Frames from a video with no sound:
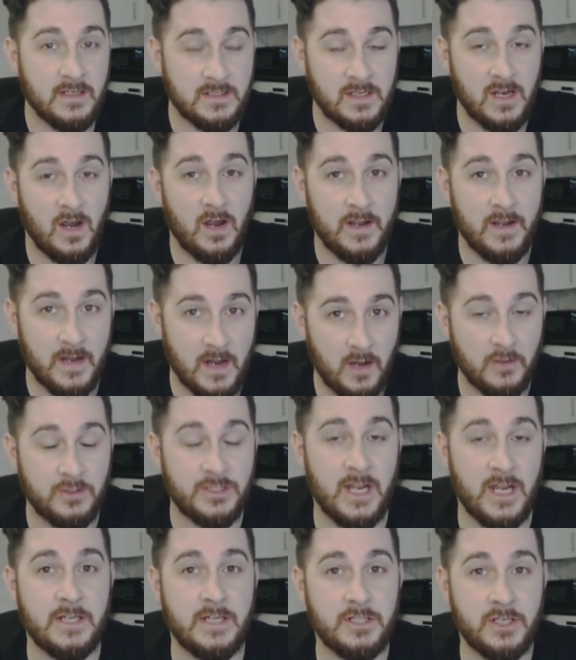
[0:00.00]
started
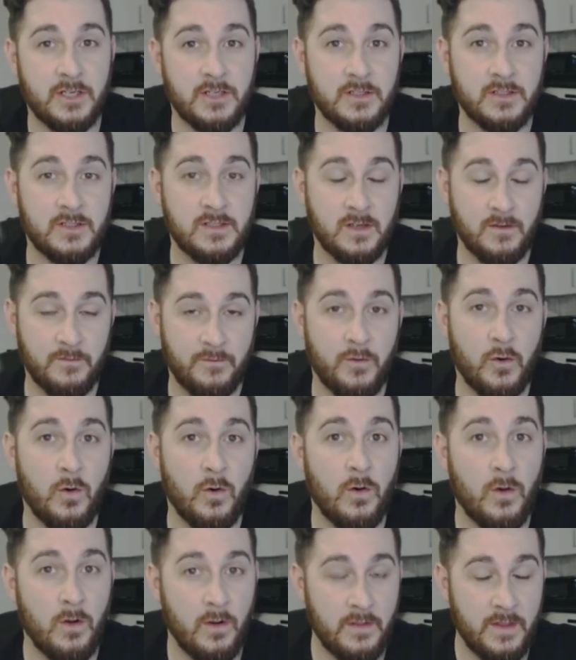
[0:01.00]
negotiations
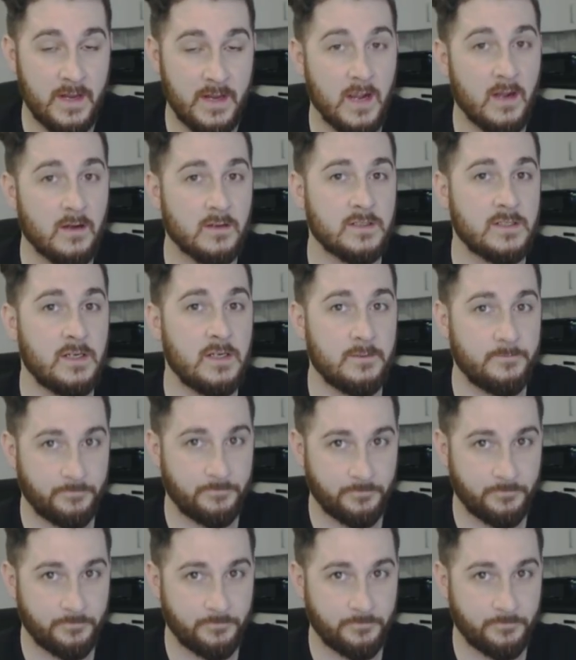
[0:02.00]
for the youngster.